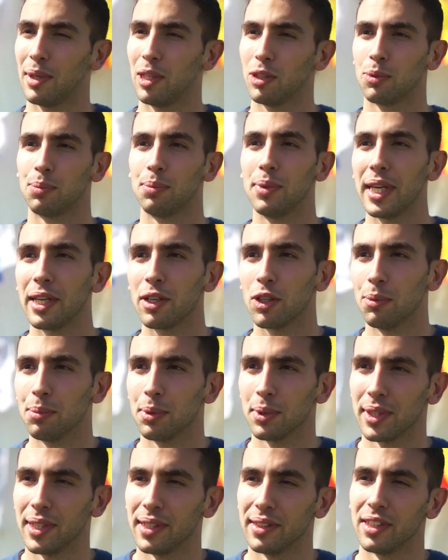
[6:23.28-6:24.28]
about
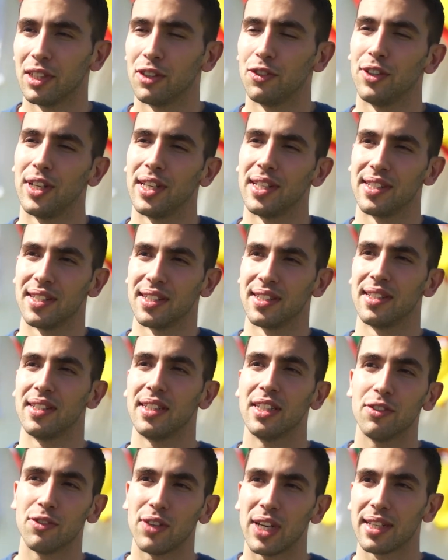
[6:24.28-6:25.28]
brain-computer
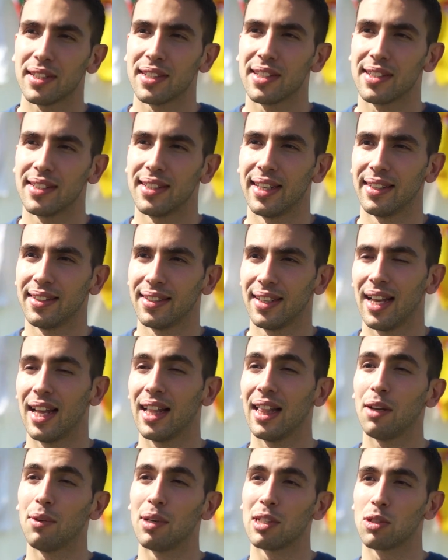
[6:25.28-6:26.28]
interfaces, devices that
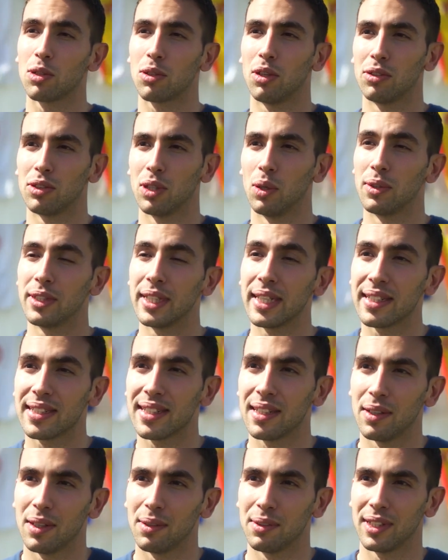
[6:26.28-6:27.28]
allow us to control
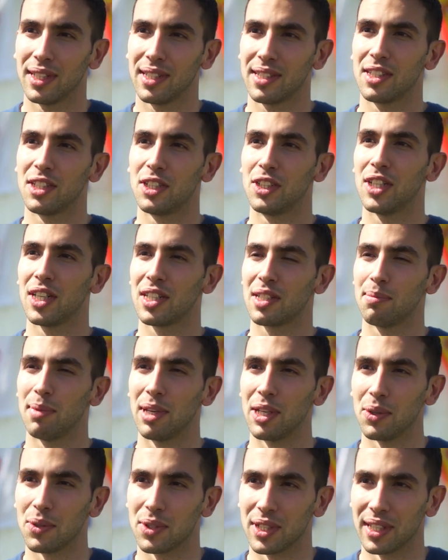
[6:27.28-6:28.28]
things around us just
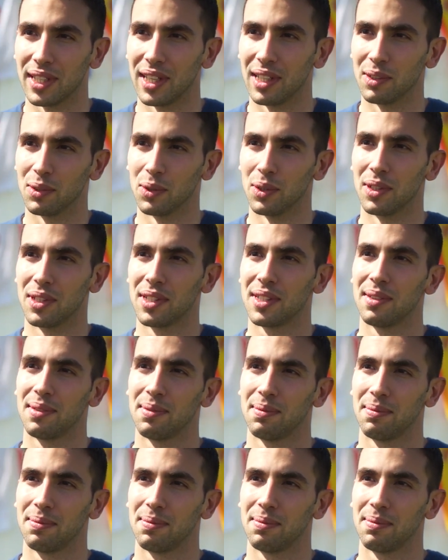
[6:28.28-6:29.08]
by using our thoughts